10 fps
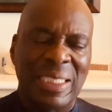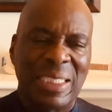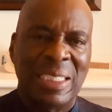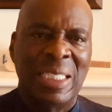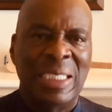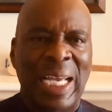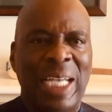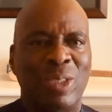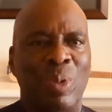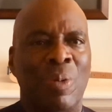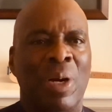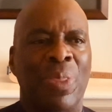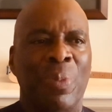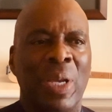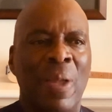This is a Jazz
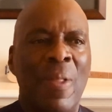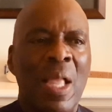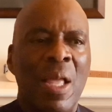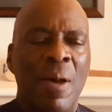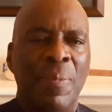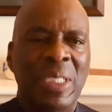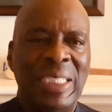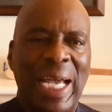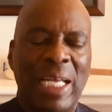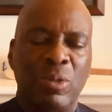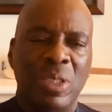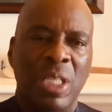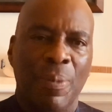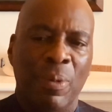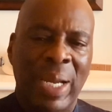313, but jazz was
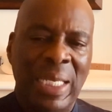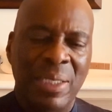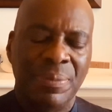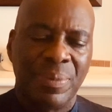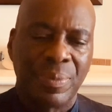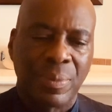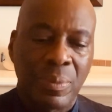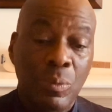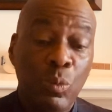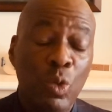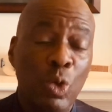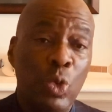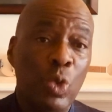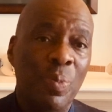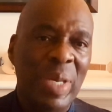liberating
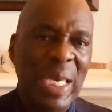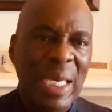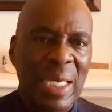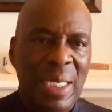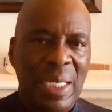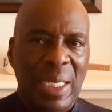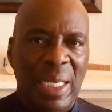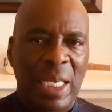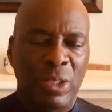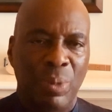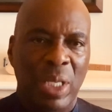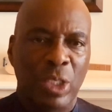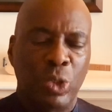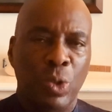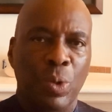to me as well
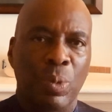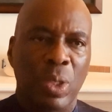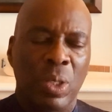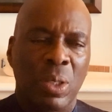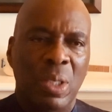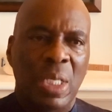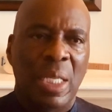as to the world.